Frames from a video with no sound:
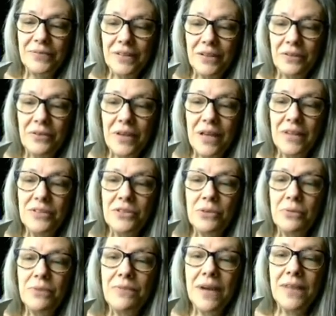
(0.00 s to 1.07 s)
Okay, so
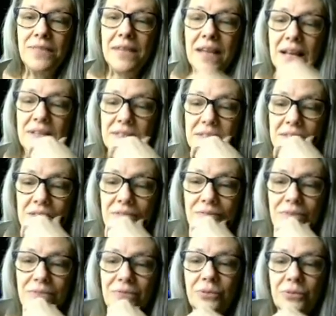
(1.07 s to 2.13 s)
we've got the essence of the
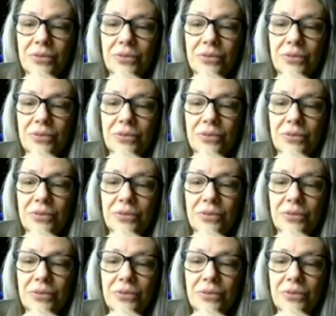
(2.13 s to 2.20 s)
fool.